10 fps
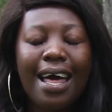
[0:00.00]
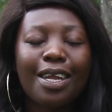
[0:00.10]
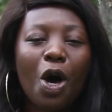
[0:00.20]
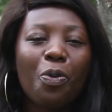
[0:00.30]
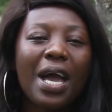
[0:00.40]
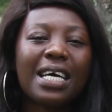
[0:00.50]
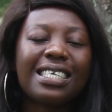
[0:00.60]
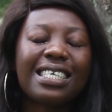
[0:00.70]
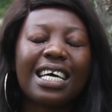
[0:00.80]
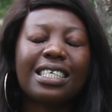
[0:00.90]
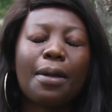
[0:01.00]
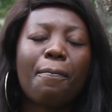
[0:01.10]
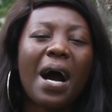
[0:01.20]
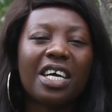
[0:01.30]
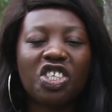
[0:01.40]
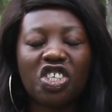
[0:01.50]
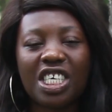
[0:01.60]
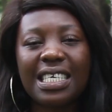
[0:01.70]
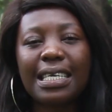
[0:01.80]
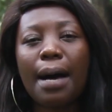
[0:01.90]
Now we are discussing pasture
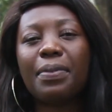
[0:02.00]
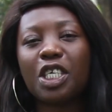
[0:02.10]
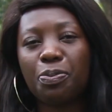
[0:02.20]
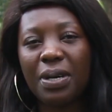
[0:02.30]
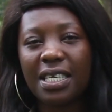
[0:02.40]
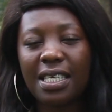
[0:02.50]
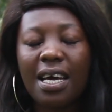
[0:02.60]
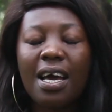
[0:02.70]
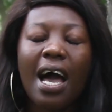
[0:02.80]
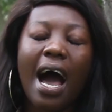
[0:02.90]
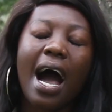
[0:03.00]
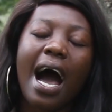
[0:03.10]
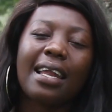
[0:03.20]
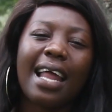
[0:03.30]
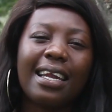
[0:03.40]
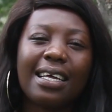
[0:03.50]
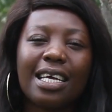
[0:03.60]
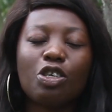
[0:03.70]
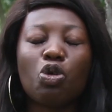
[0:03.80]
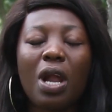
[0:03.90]
establishment, aligning
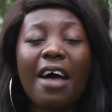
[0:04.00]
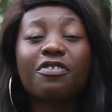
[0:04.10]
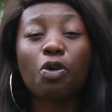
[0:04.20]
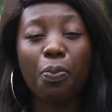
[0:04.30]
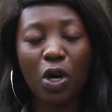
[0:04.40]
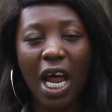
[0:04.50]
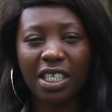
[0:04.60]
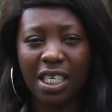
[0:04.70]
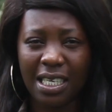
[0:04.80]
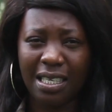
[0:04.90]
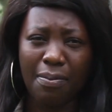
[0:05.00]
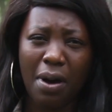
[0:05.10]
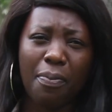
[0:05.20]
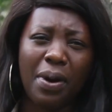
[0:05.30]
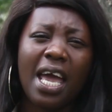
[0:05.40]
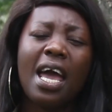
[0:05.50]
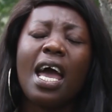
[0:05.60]
it to livestock production in Zimbabwe.